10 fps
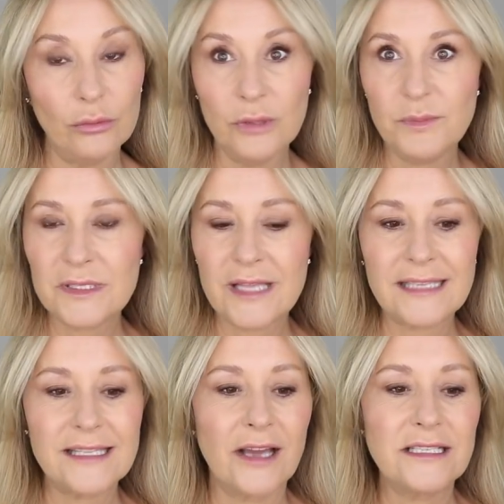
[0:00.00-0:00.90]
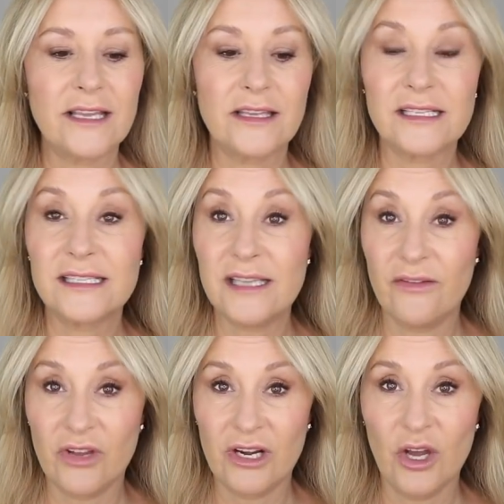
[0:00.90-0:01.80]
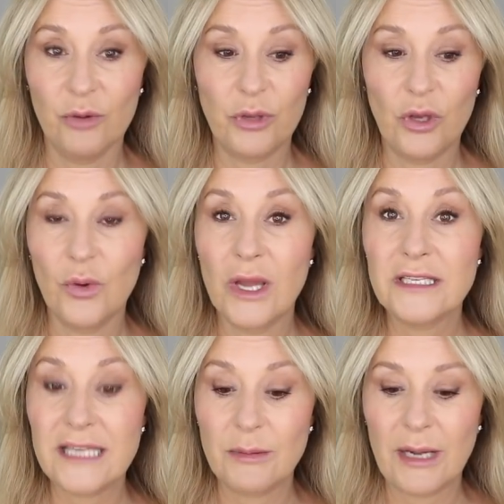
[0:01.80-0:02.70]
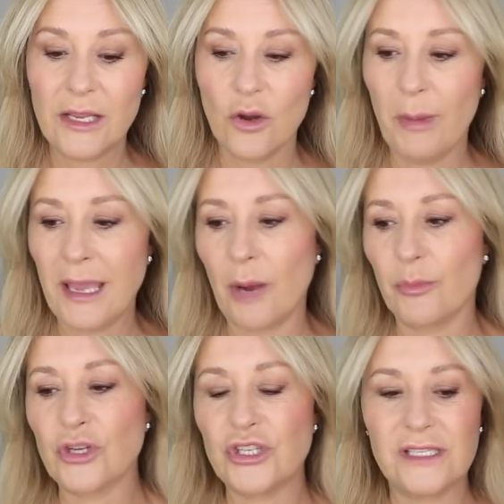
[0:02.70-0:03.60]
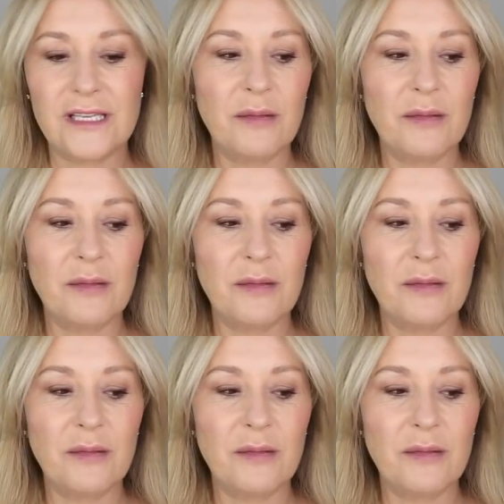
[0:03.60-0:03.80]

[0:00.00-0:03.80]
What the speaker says: Whoops. That's the idea that a sieve can help you deep clean your makeup brushes.